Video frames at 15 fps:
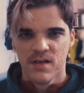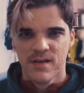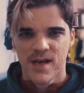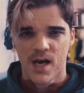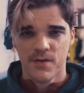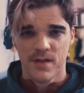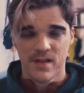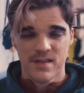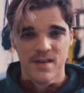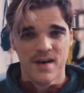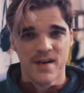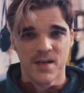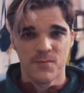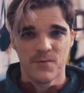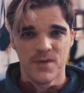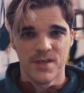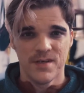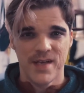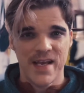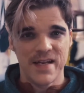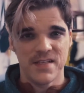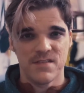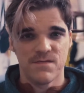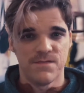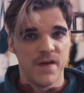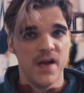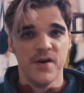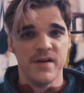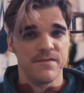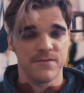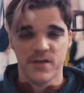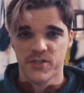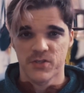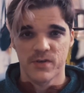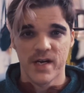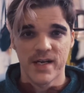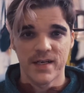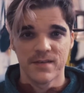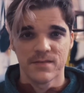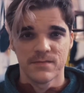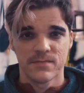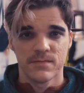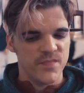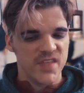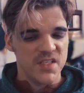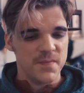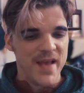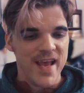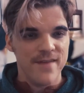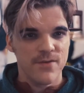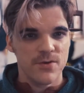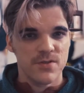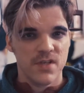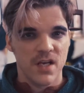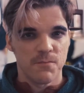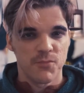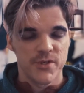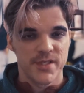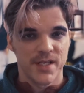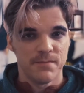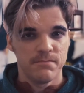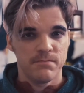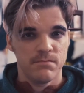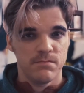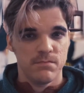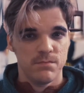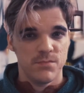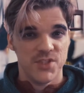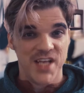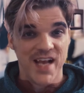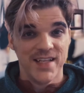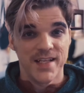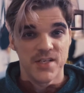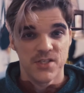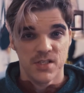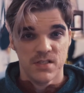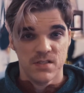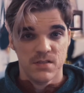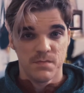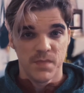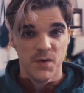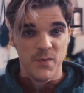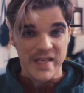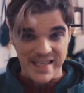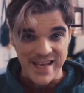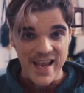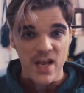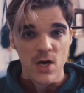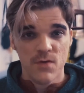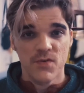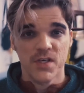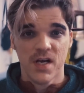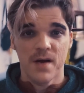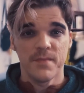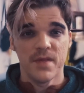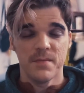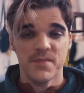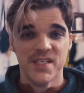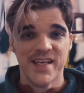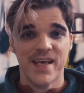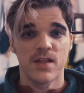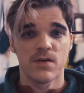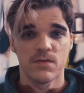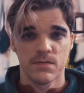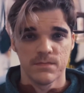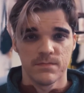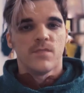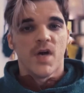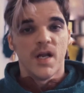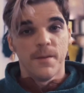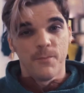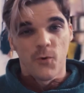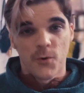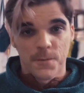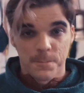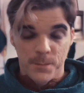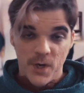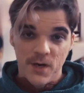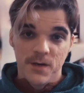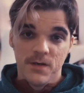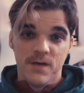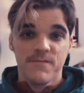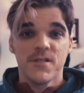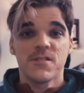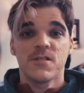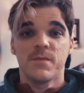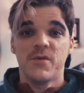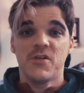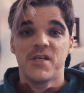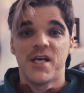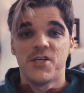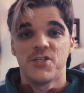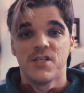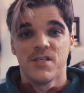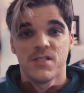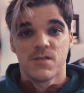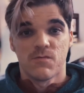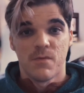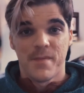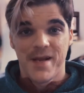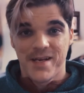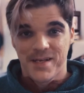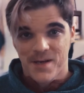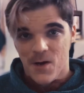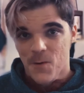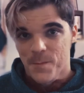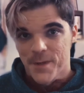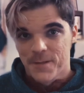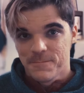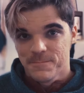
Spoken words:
how they thought it would. And it's very frustrating. These behaviors can present challenges, but we can overcome them together. An important part of this communication is remaining open.